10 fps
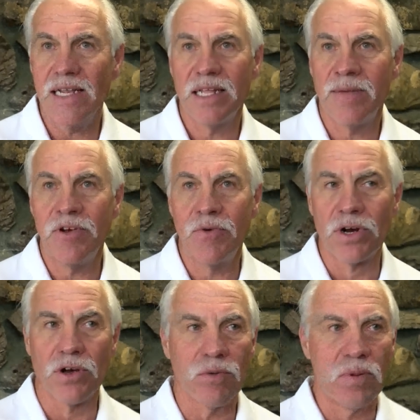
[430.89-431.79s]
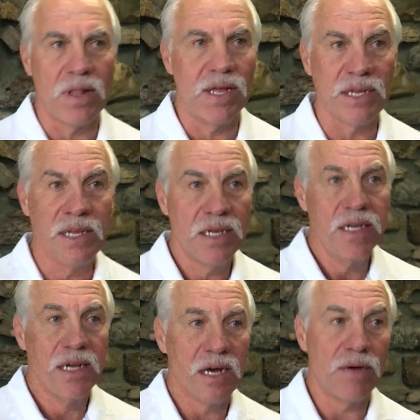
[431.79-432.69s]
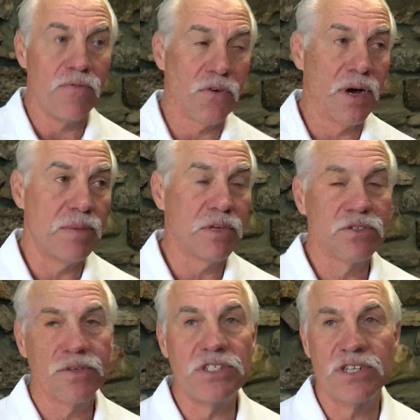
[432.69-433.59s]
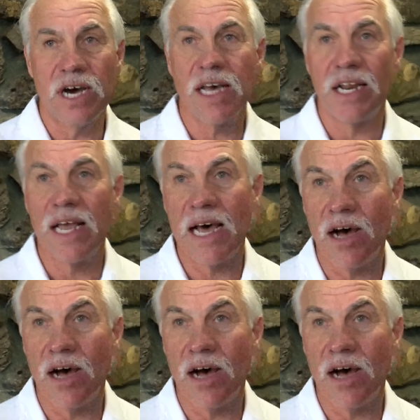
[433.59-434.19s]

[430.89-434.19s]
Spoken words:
I mean, we're going to play up front between John and I.